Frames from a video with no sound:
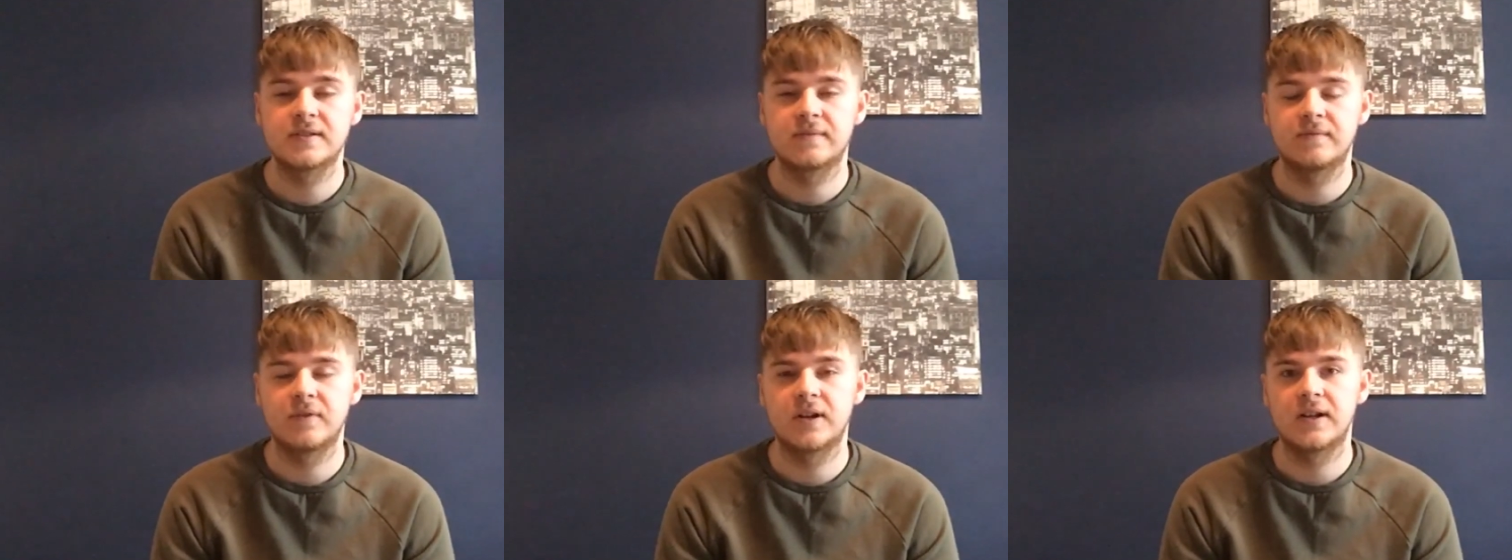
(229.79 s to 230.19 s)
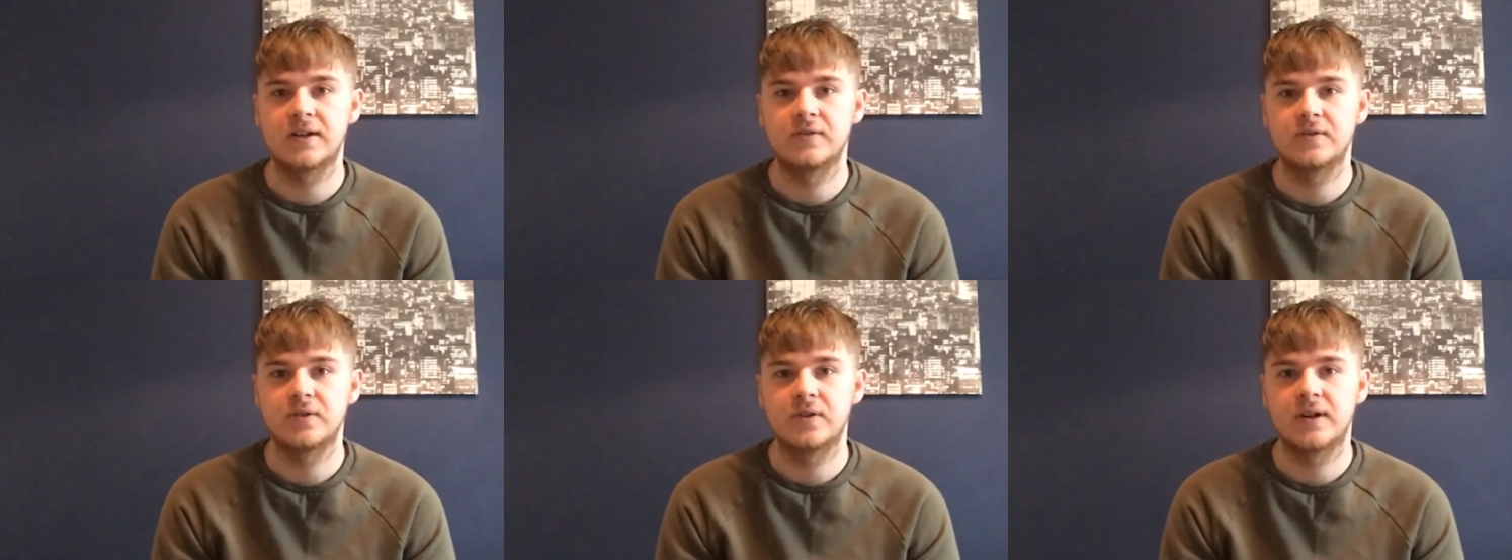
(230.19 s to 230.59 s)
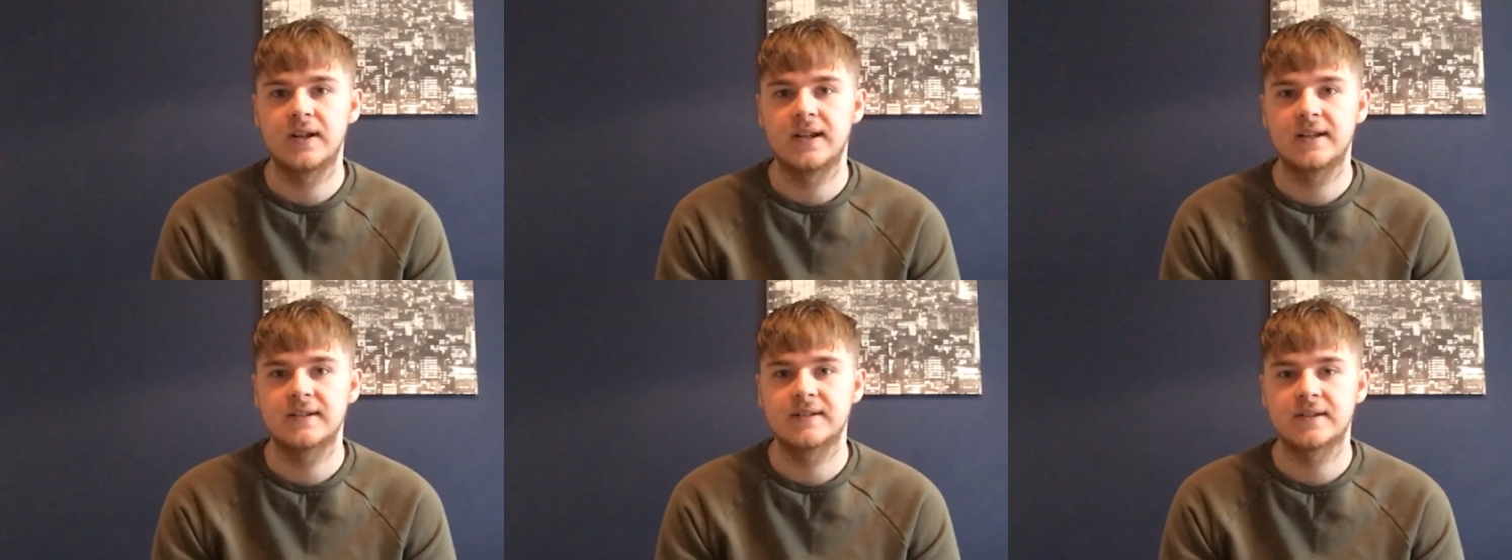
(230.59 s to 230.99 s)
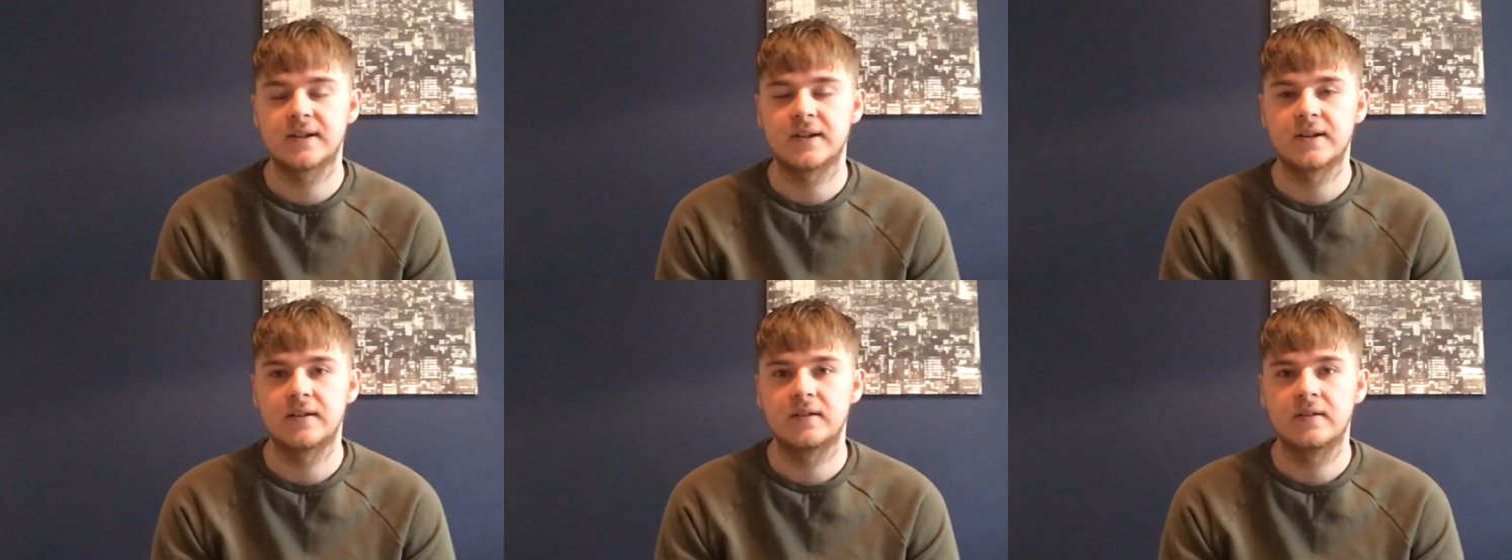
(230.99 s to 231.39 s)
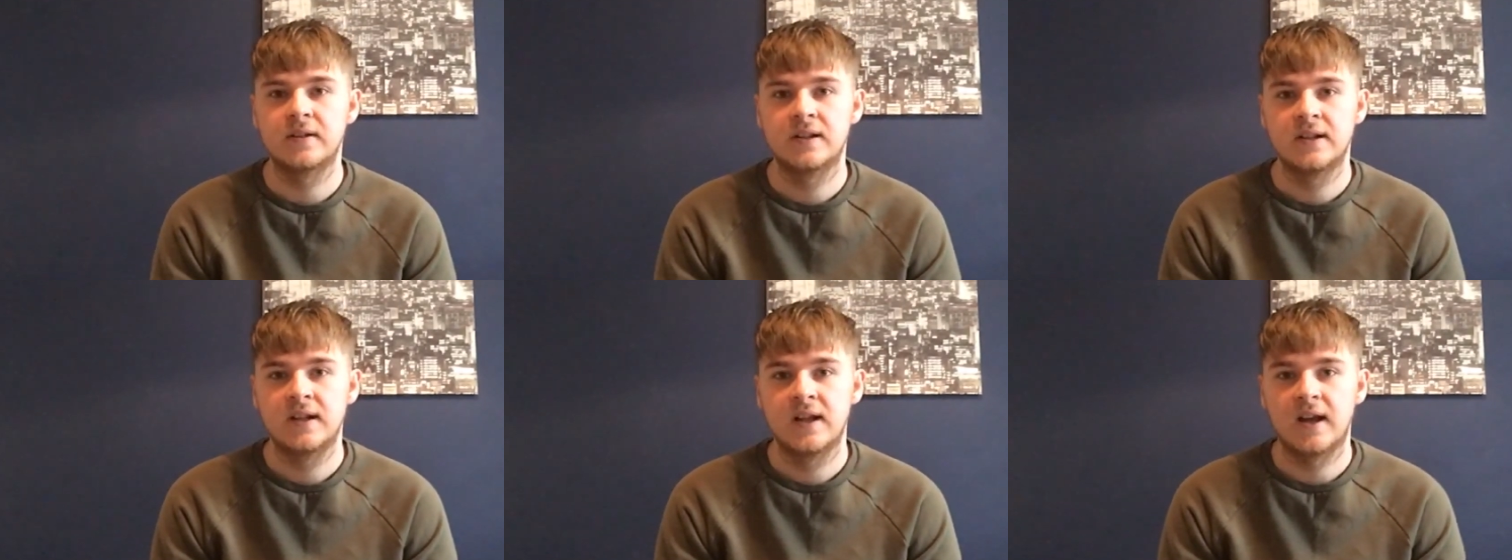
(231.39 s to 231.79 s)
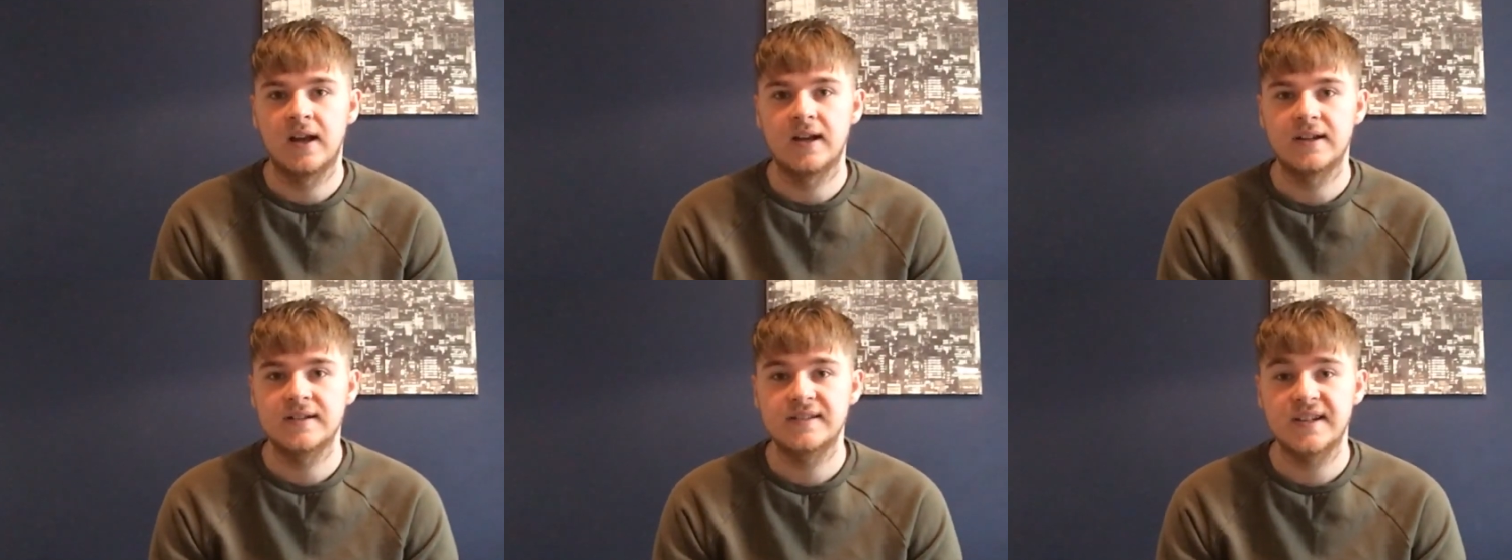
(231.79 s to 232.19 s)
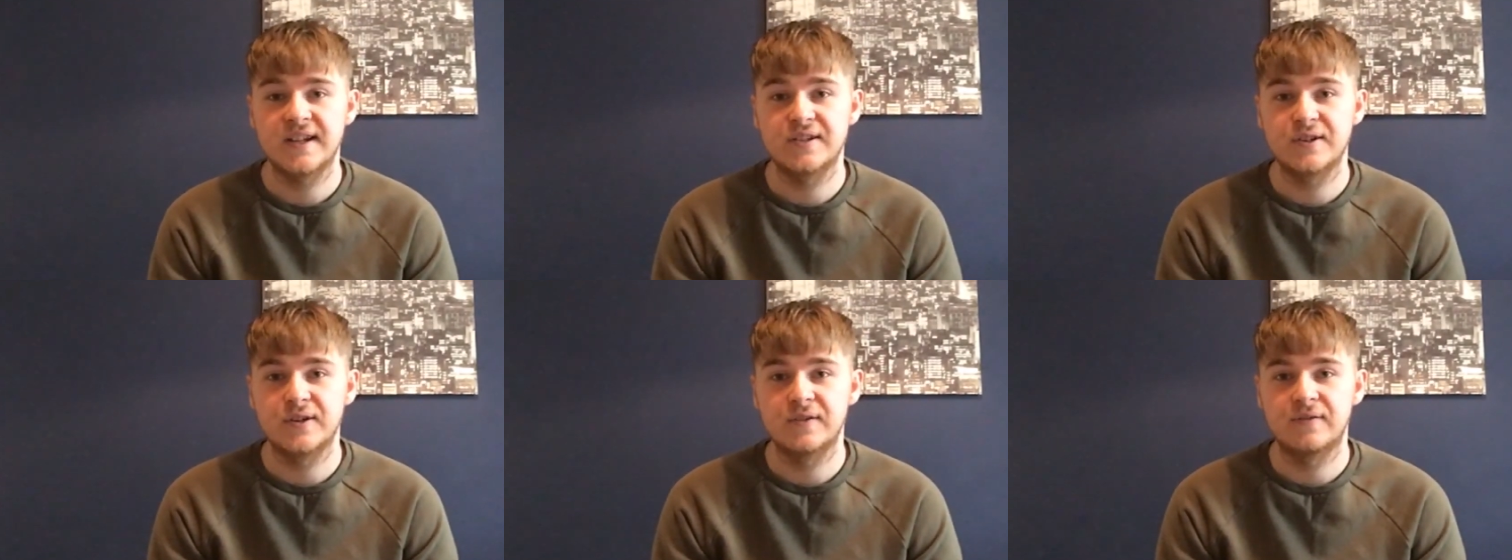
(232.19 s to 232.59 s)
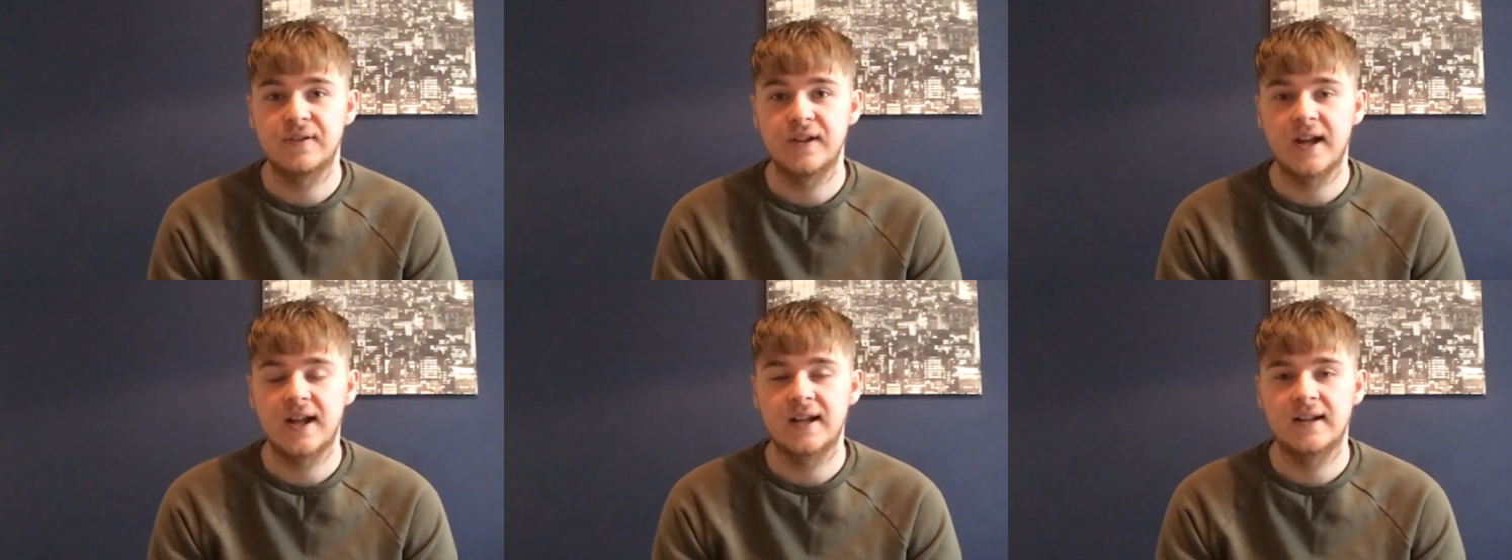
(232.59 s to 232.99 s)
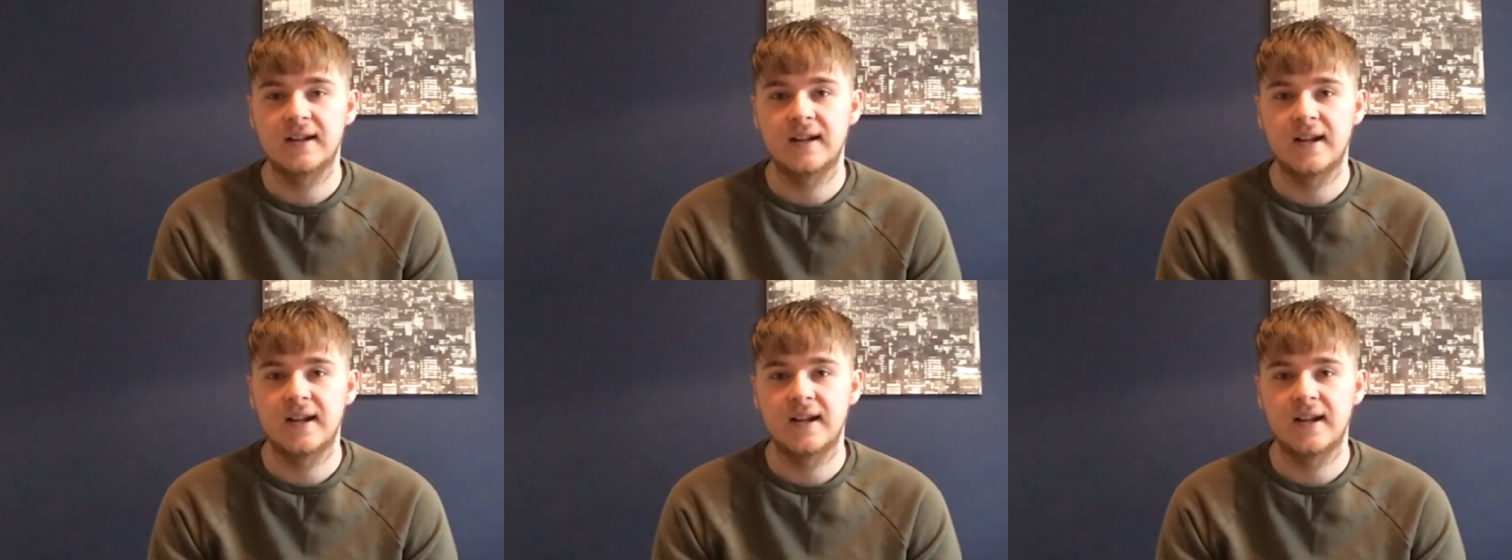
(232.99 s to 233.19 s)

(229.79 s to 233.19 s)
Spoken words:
I'm really enjoying it, so stay tuned for that.